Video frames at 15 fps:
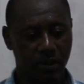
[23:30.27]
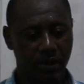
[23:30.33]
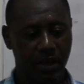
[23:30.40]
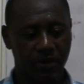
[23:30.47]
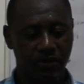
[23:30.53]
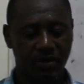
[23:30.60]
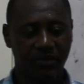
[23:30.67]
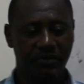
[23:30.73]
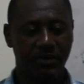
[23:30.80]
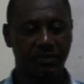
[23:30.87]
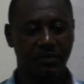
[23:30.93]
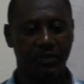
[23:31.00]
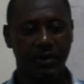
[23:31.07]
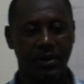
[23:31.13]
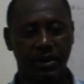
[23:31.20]
that we have
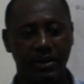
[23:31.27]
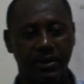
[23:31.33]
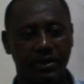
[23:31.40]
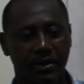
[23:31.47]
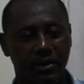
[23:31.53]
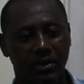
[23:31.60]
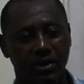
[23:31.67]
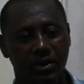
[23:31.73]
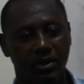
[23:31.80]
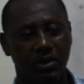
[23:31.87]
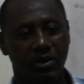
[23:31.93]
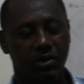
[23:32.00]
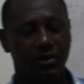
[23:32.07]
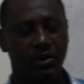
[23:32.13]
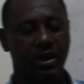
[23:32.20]
been playing.
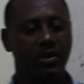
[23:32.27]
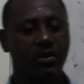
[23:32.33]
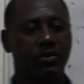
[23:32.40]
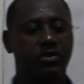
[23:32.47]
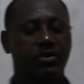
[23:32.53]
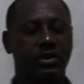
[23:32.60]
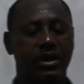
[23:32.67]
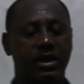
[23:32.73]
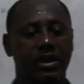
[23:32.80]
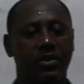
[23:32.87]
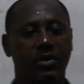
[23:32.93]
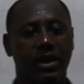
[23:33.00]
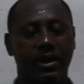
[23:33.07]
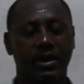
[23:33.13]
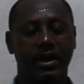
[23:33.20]
You can take a
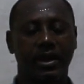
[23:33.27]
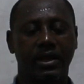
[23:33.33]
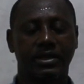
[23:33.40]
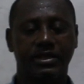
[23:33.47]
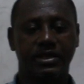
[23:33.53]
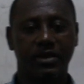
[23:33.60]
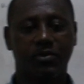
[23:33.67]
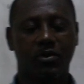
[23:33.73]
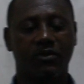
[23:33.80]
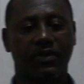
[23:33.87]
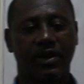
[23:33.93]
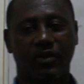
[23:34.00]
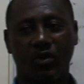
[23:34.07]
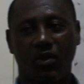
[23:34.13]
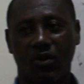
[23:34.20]
look at the shape
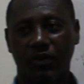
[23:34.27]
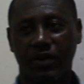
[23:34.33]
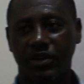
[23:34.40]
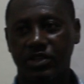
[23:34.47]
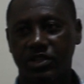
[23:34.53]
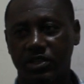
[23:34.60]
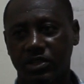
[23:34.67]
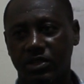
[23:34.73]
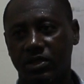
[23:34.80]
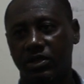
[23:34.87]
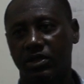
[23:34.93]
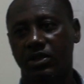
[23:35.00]
of an orange.